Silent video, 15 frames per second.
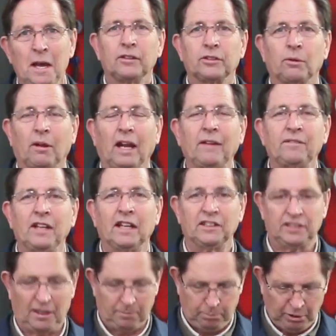So what I've done
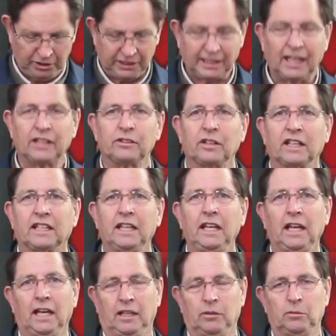is I've put together a
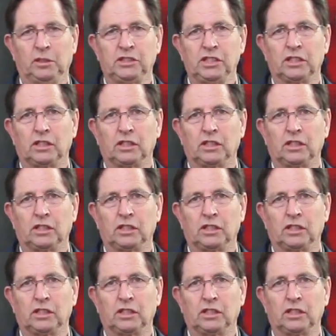kit which